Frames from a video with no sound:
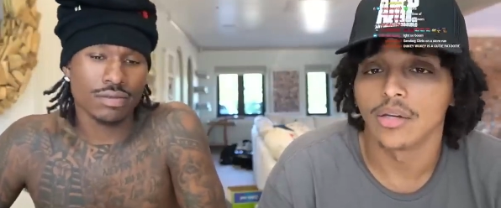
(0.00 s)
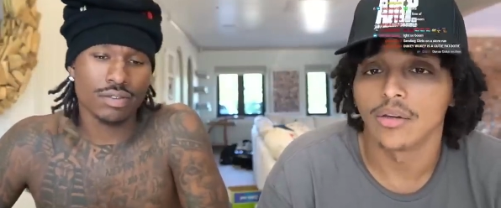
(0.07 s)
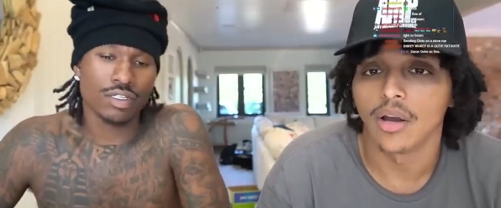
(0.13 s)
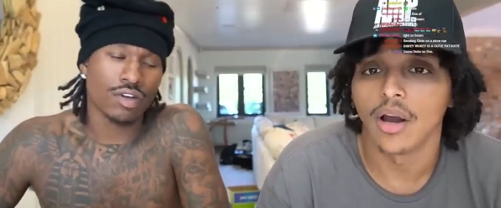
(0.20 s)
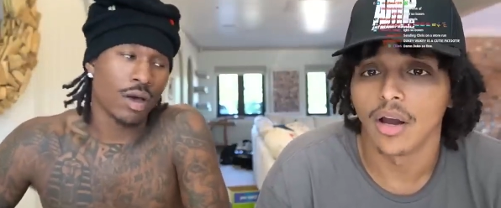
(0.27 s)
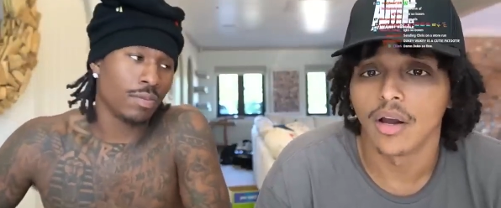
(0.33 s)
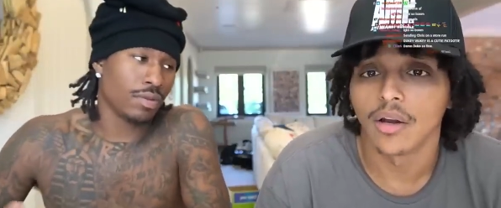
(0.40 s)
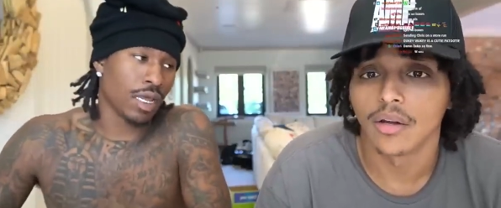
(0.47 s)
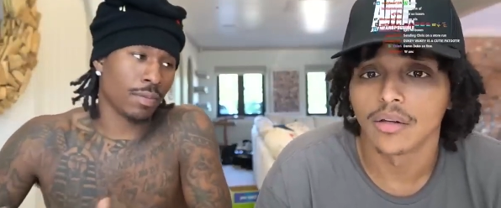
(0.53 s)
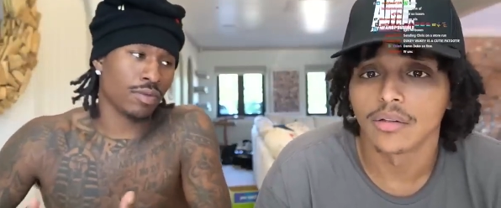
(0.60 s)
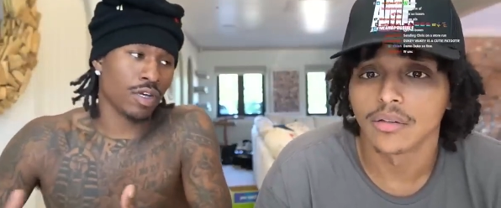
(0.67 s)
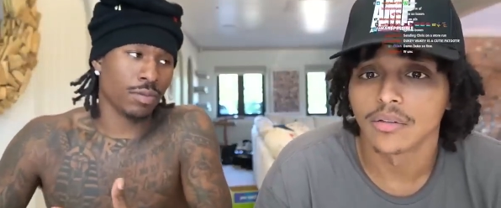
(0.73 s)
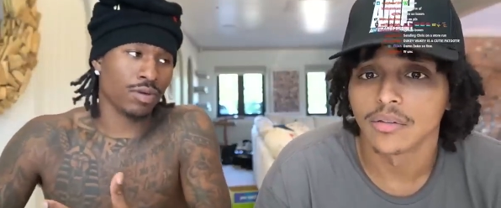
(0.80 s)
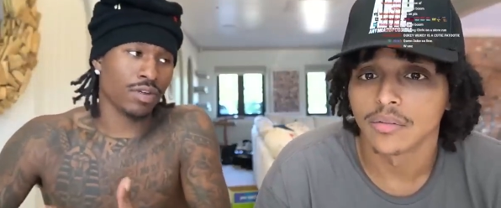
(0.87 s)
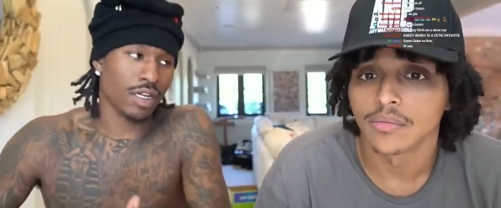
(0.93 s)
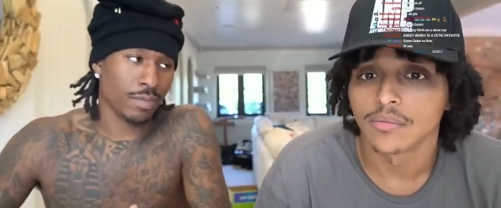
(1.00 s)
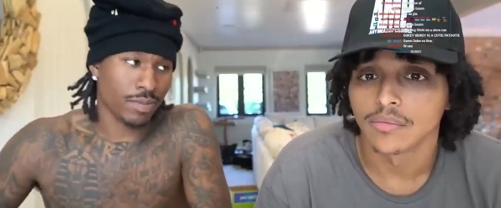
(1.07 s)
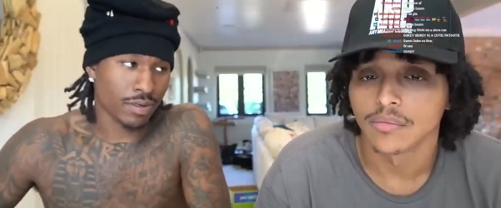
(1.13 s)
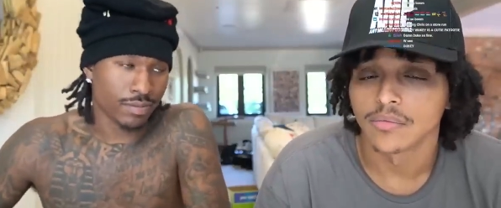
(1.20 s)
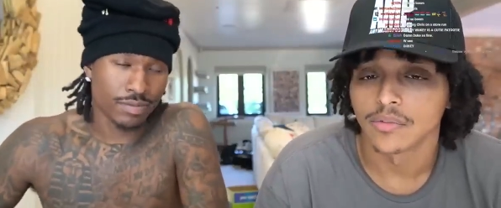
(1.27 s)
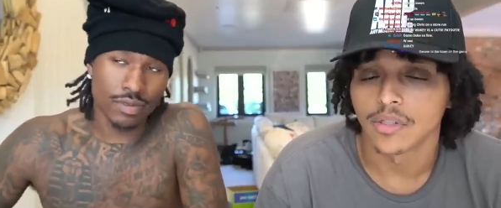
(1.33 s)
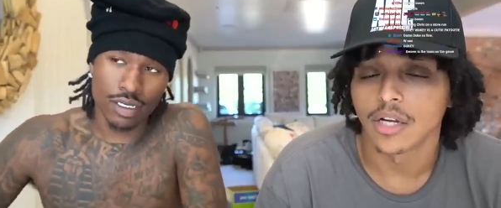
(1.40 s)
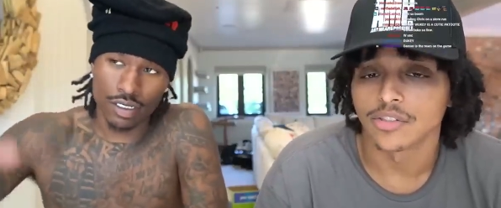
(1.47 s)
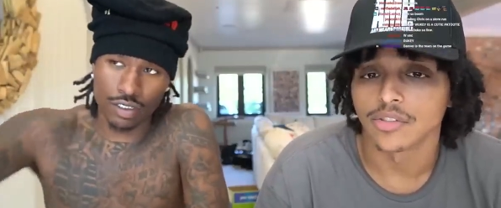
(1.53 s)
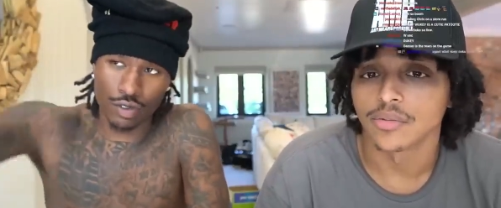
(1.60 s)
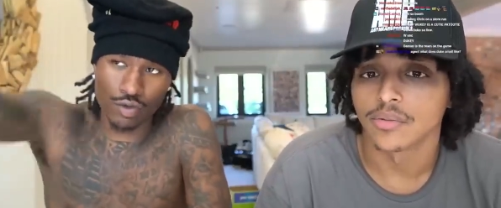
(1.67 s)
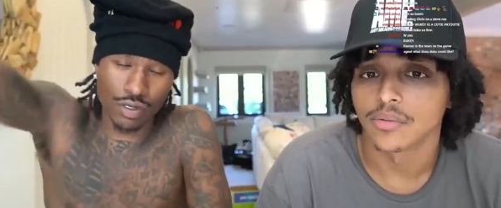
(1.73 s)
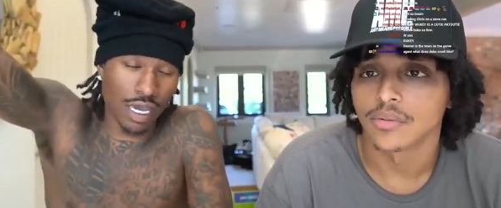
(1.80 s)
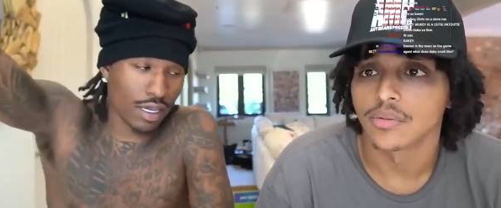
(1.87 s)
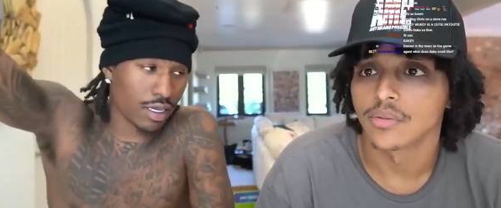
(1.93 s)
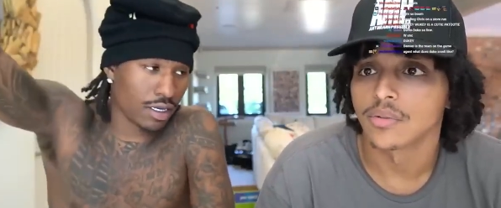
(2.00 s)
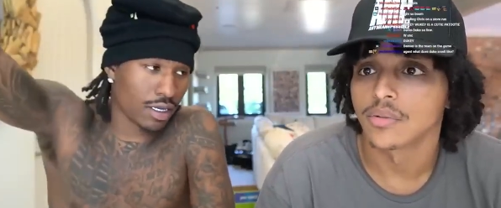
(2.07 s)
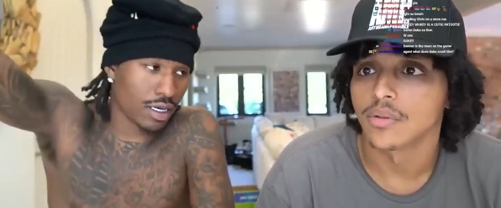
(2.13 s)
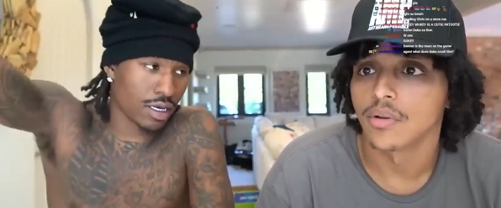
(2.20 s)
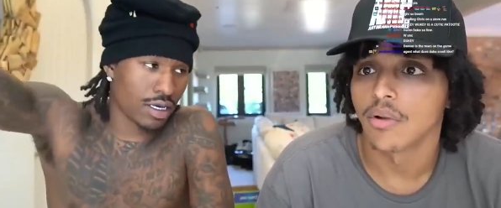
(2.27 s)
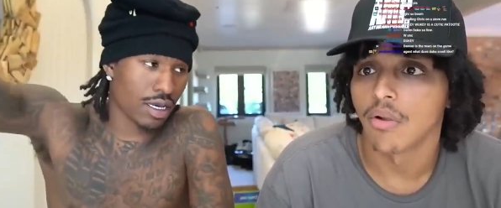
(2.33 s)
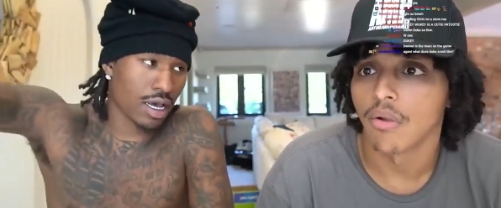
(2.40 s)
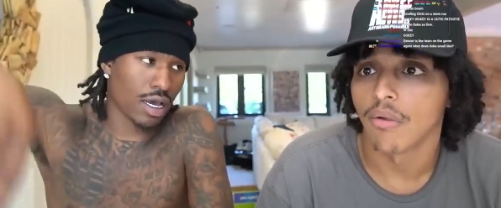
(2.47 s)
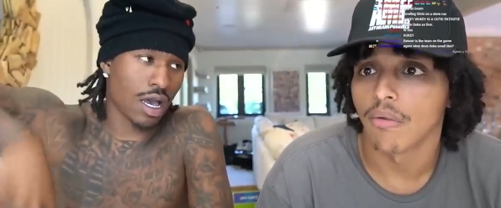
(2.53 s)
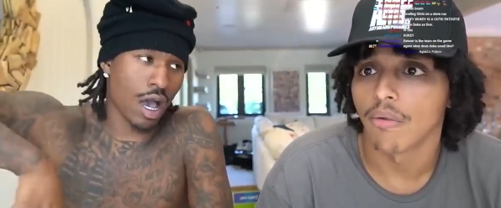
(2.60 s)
Speaker 1: So I'm, I'm, double dipping. Gotcha. 2K in there. Uh mm-hmm.